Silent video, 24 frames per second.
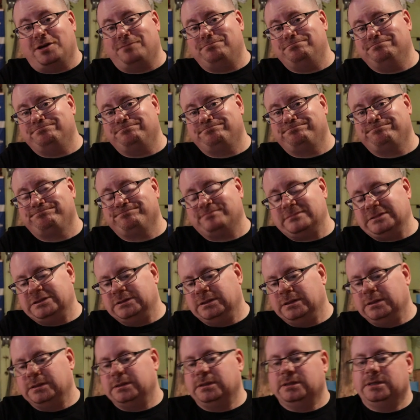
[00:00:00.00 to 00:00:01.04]
up.
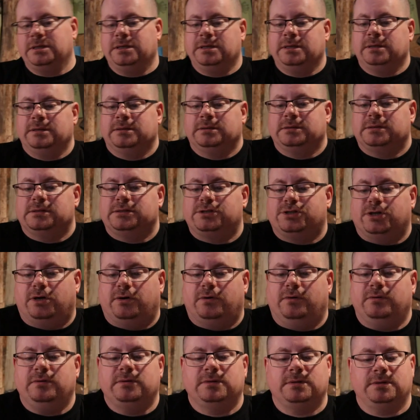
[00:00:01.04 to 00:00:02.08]

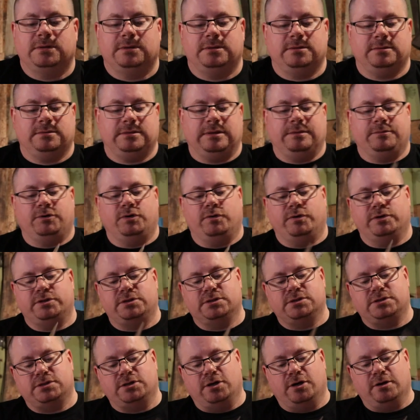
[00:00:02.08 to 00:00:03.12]
So I'm going to
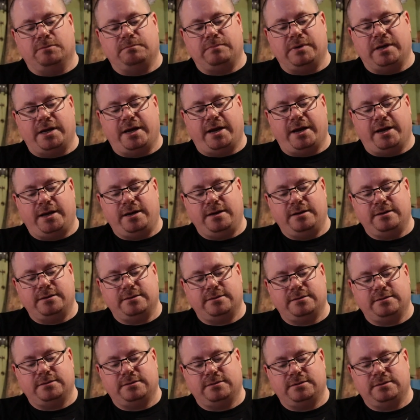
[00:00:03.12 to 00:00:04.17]
start by,
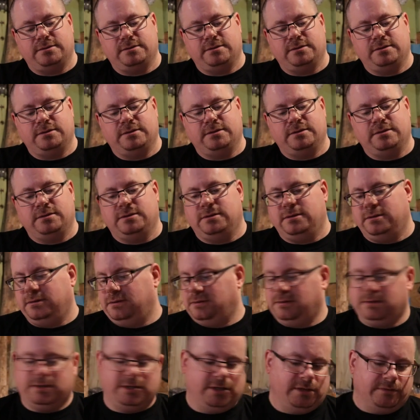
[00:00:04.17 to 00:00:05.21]

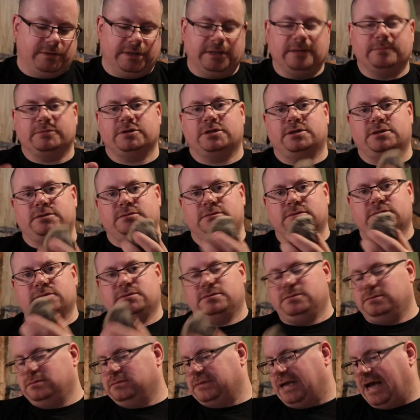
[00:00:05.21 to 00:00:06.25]
you know what, I'm going to
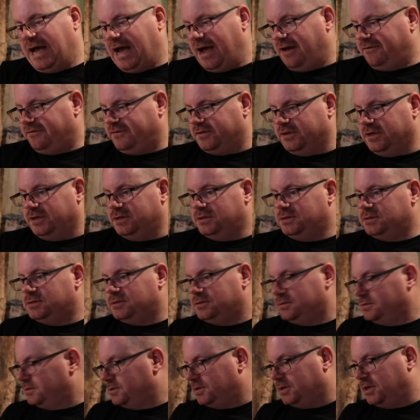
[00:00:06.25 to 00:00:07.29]
half this
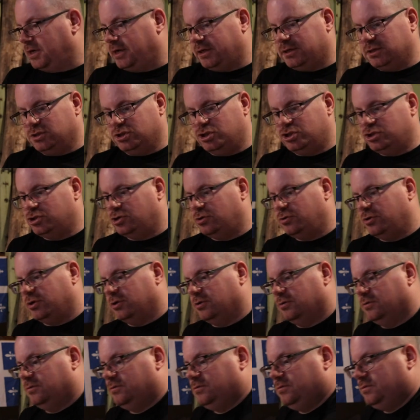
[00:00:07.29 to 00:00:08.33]
so that I can show
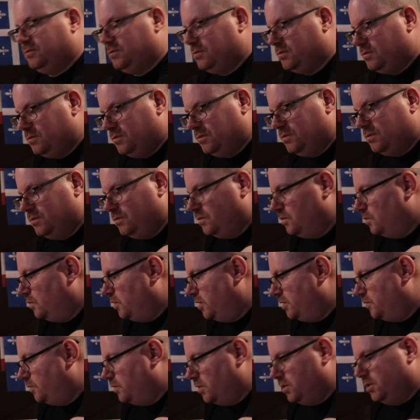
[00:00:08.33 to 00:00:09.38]
you
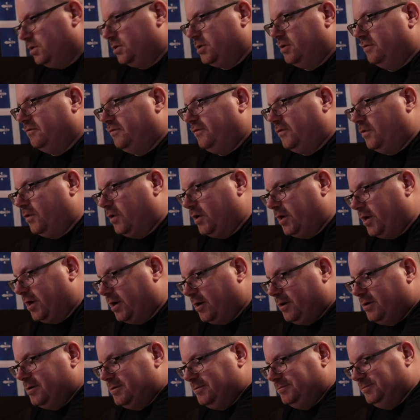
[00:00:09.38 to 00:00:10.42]
what we're looking for
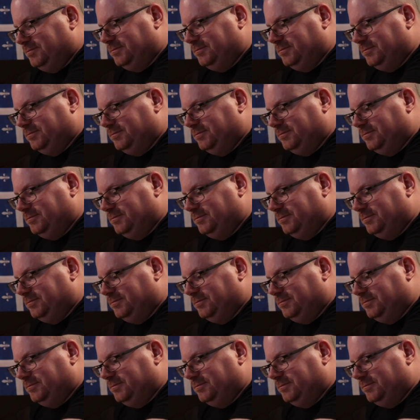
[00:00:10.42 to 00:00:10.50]
here.